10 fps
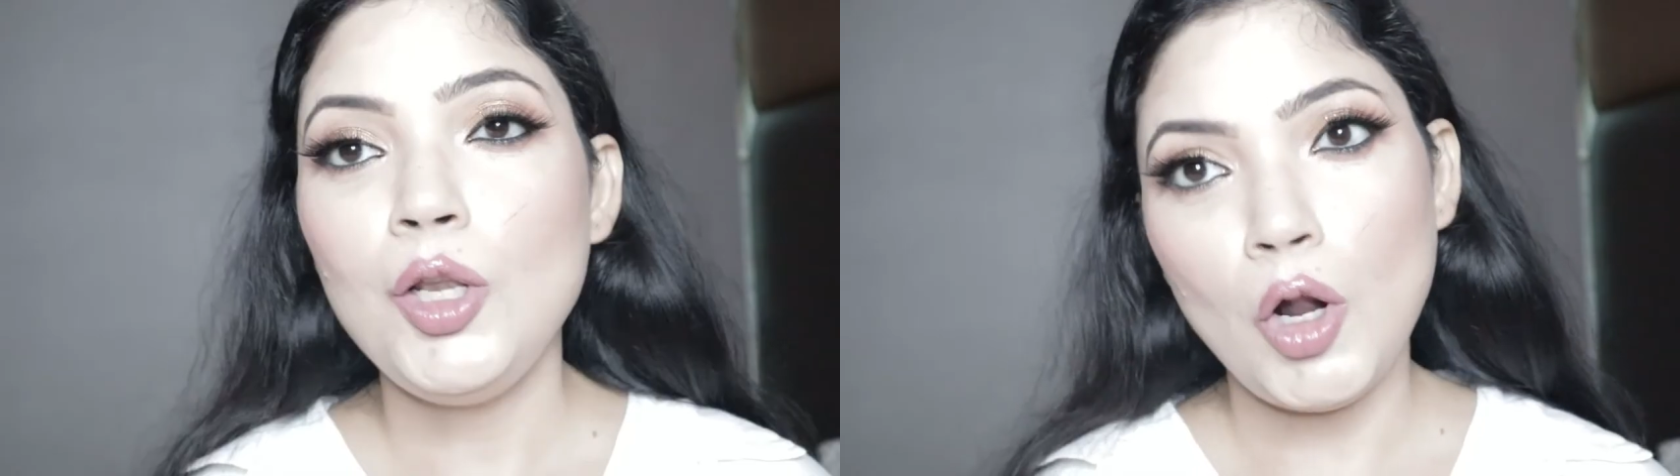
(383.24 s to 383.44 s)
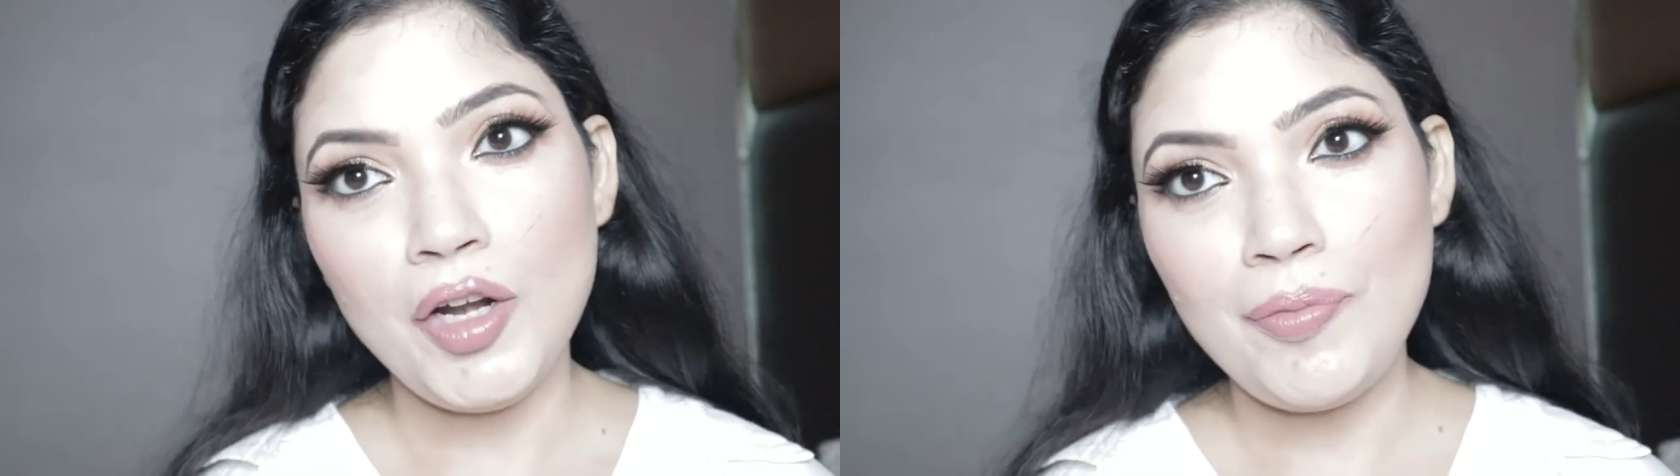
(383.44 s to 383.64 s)

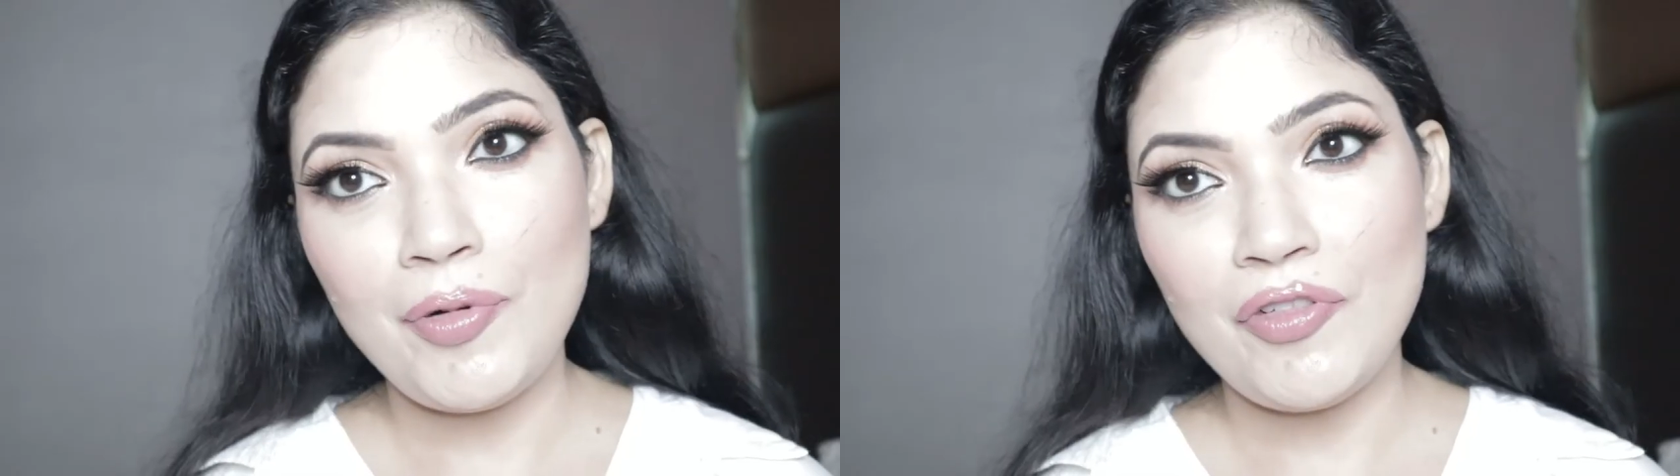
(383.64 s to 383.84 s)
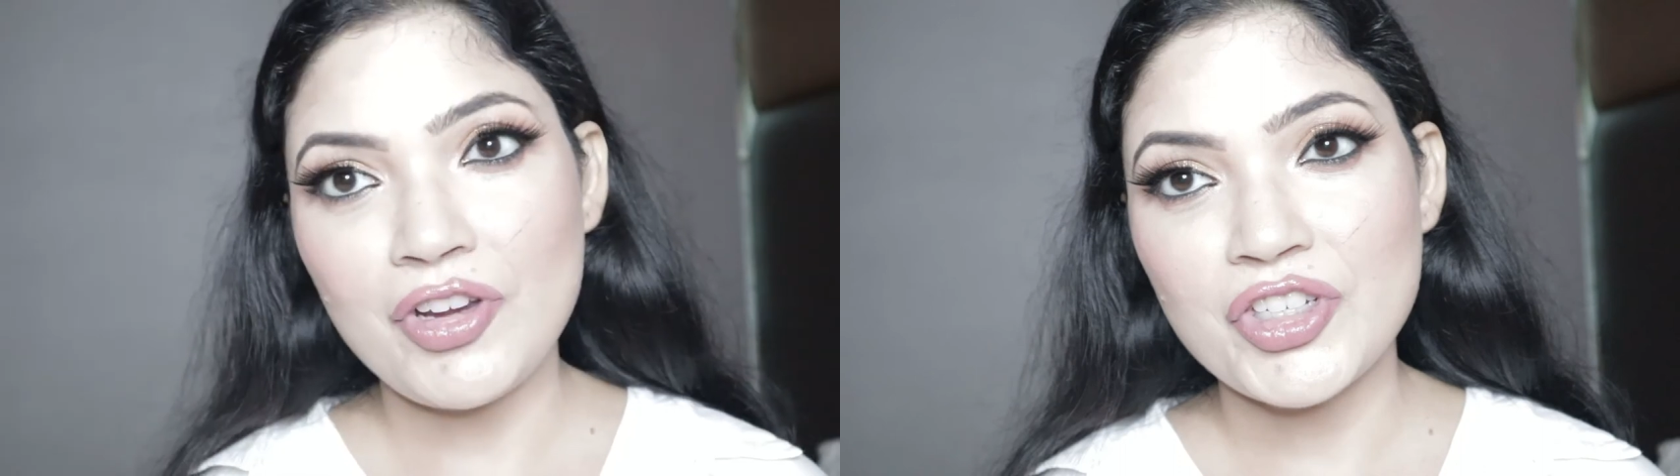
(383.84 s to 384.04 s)
L'Oreal
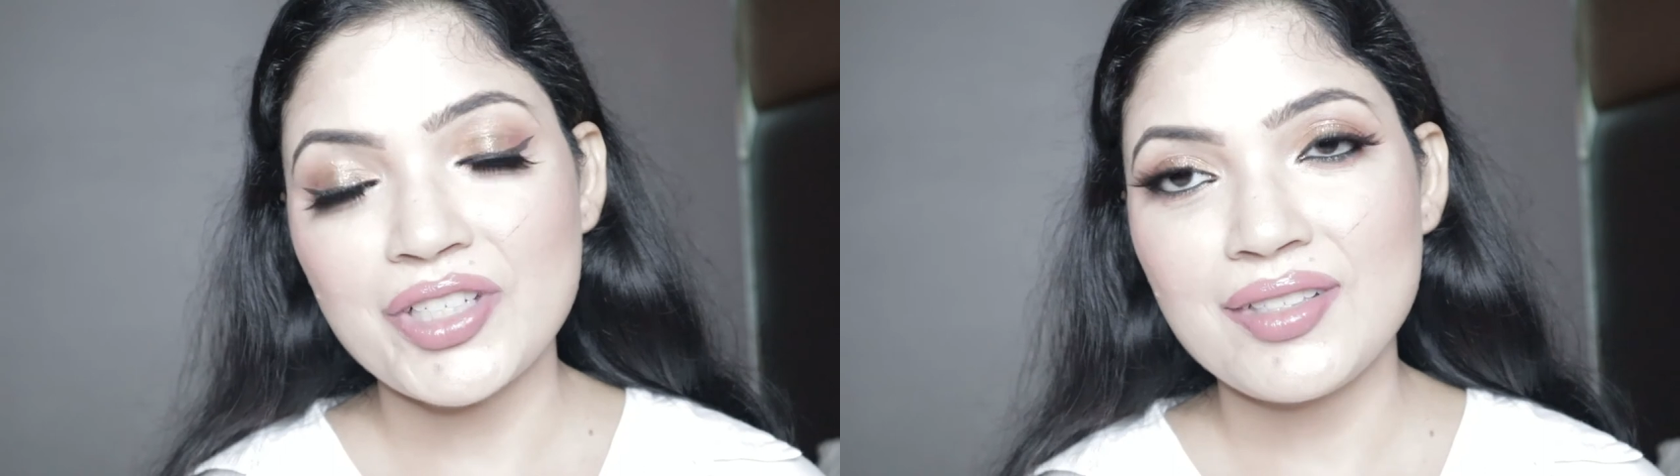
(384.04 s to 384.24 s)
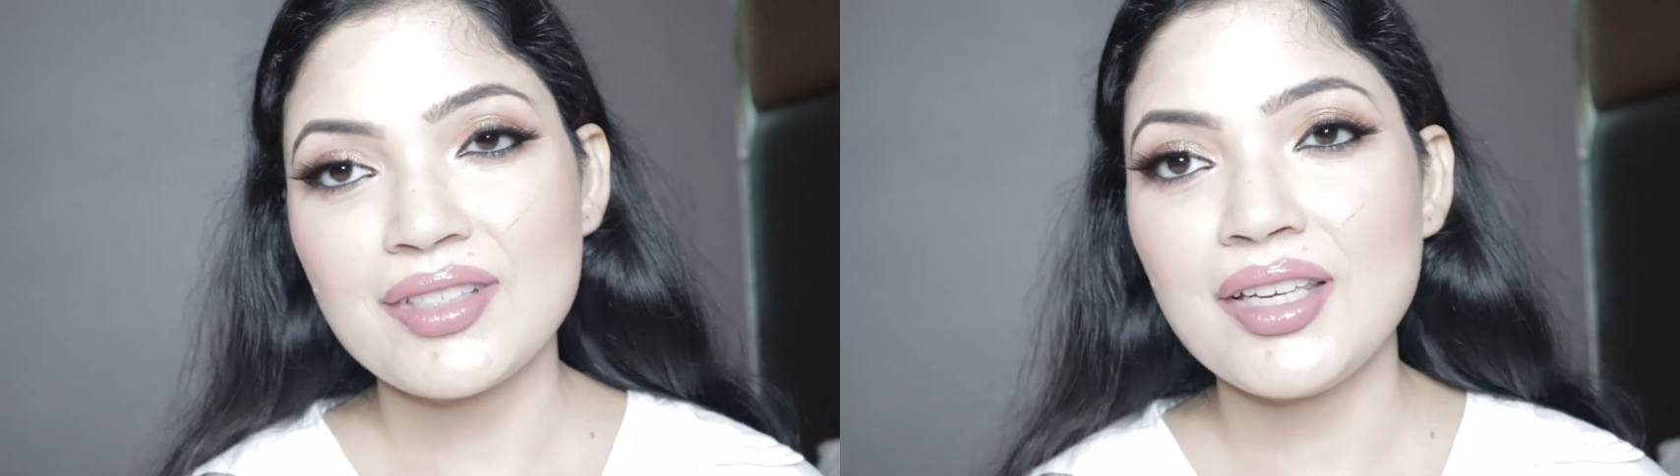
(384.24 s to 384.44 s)

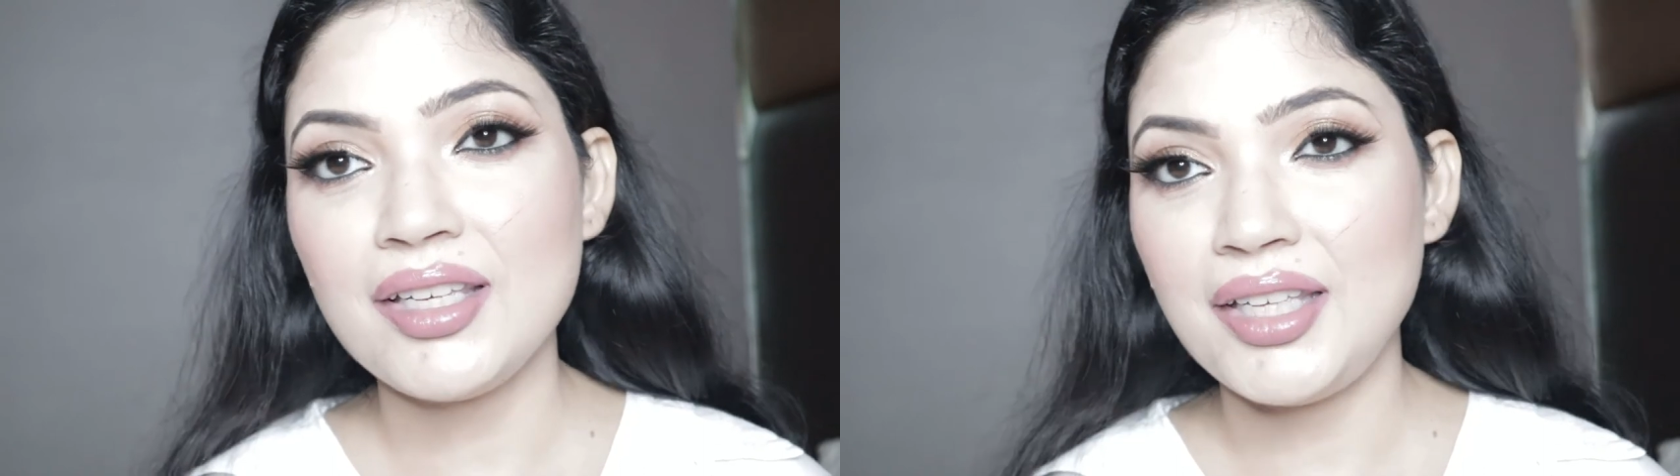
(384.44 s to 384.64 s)
Professionals ki